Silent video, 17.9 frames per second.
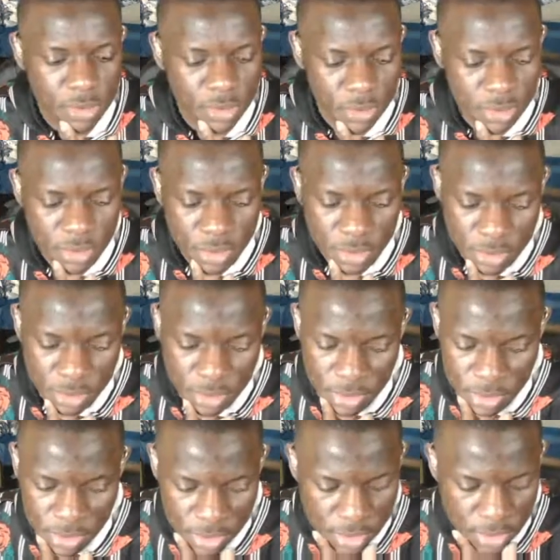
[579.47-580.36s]
yeah, he
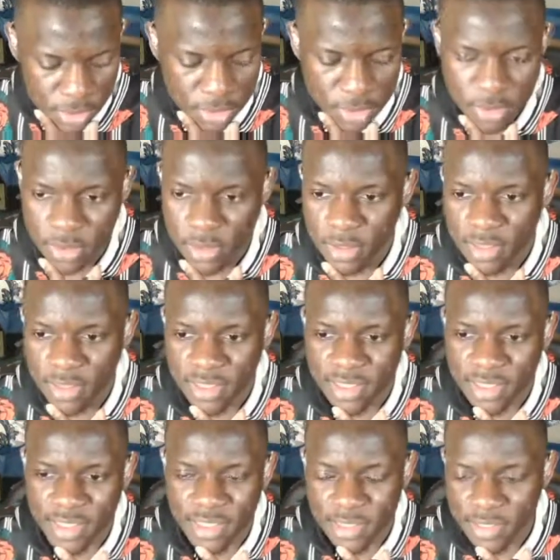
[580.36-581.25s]
probably is.
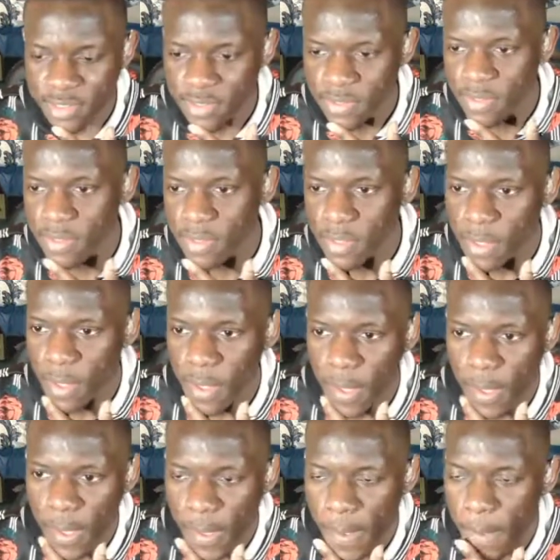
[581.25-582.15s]
But it's
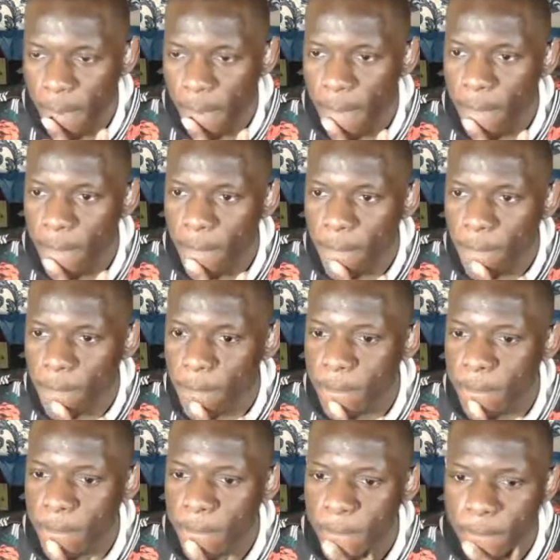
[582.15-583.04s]
the thing about
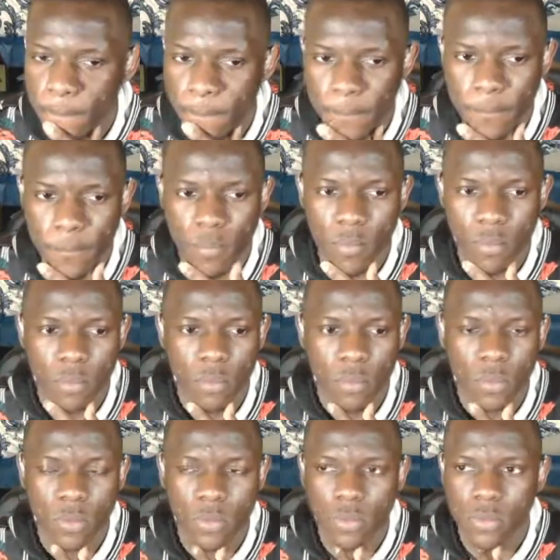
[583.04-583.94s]
this is that none of these
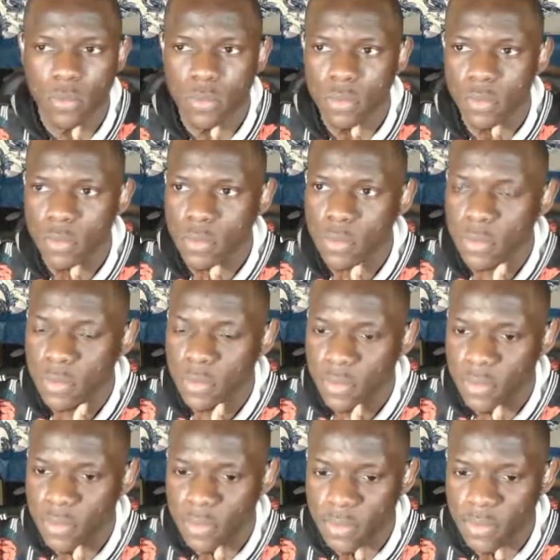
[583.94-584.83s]
niggas touching Jen Wu.
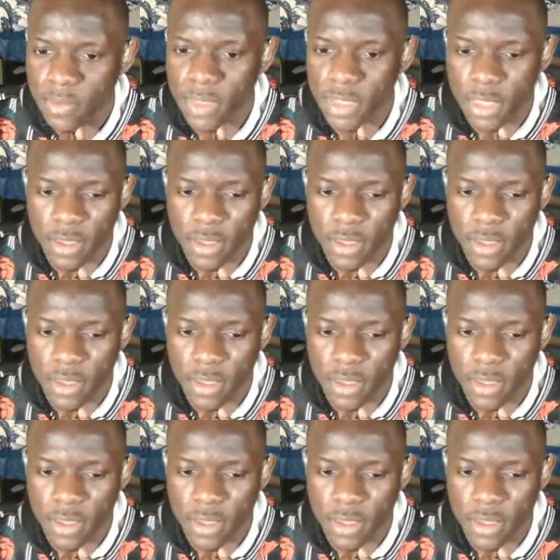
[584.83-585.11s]
So